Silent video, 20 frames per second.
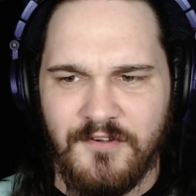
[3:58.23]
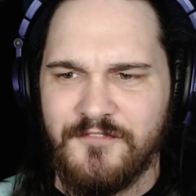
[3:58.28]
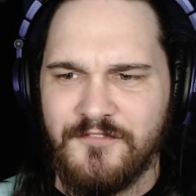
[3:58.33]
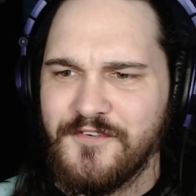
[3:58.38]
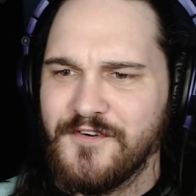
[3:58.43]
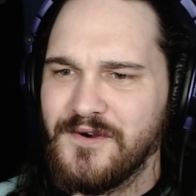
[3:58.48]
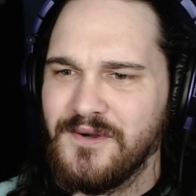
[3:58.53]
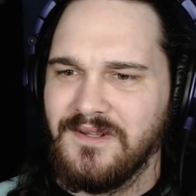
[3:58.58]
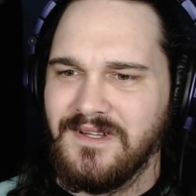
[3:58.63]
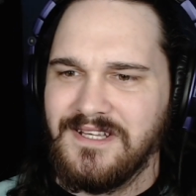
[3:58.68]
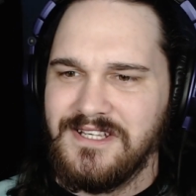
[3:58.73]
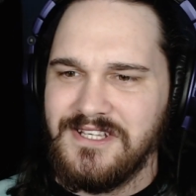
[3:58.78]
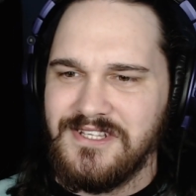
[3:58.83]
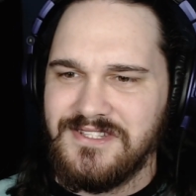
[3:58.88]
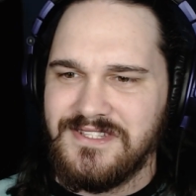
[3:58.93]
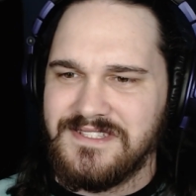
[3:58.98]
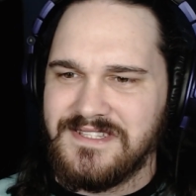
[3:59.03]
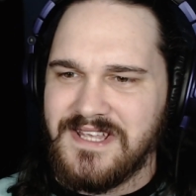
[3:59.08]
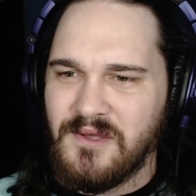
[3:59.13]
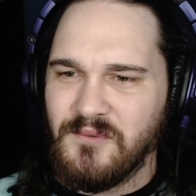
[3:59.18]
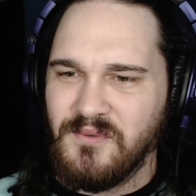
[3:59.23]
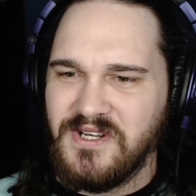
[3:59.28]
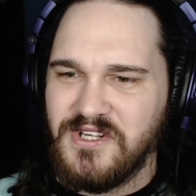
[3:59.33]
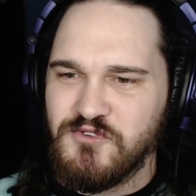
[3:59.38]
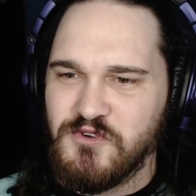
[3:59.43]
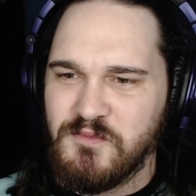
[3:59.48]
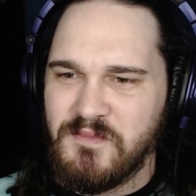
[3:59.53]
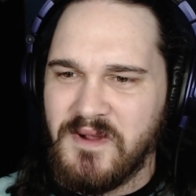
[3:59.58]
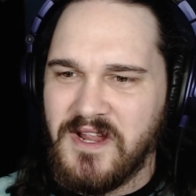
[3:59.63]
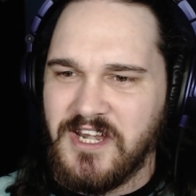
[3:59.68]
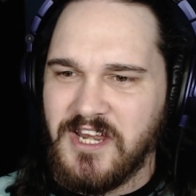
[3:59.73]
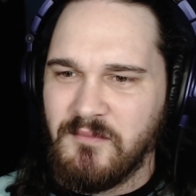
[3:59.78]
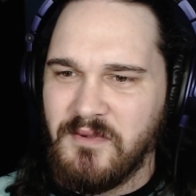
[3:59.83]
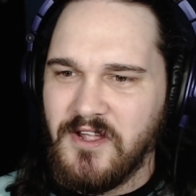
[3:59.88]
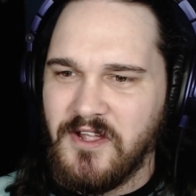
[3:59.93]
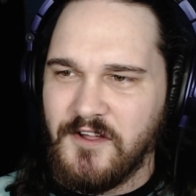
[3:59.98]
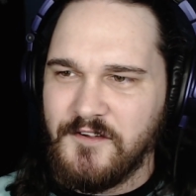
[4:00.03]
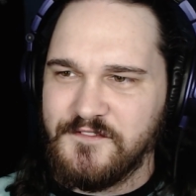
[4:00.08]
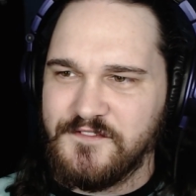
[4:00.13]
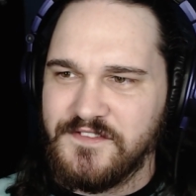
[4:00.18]
Für Elise, is that what it's reminding
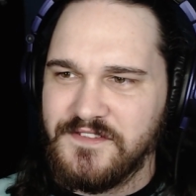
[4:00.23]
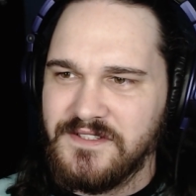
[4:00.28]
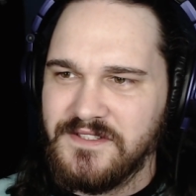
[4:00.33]
me of?